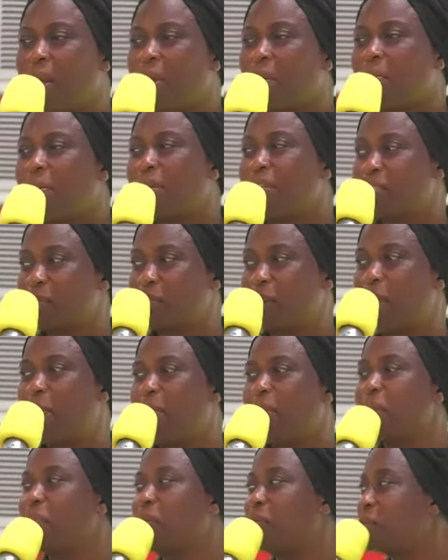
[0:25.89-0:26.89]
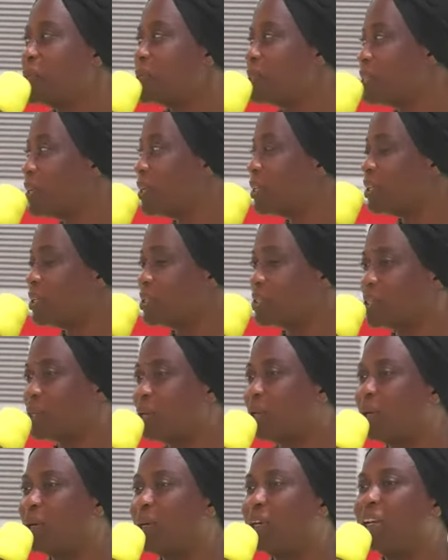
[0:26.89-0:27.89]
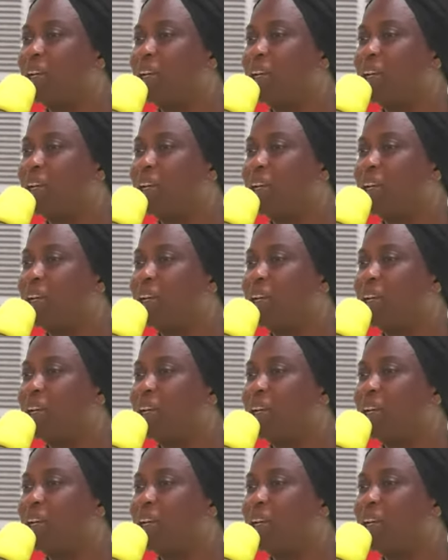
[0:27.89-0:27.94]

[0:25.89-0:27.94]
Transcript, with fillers: Please permit me to sing the song.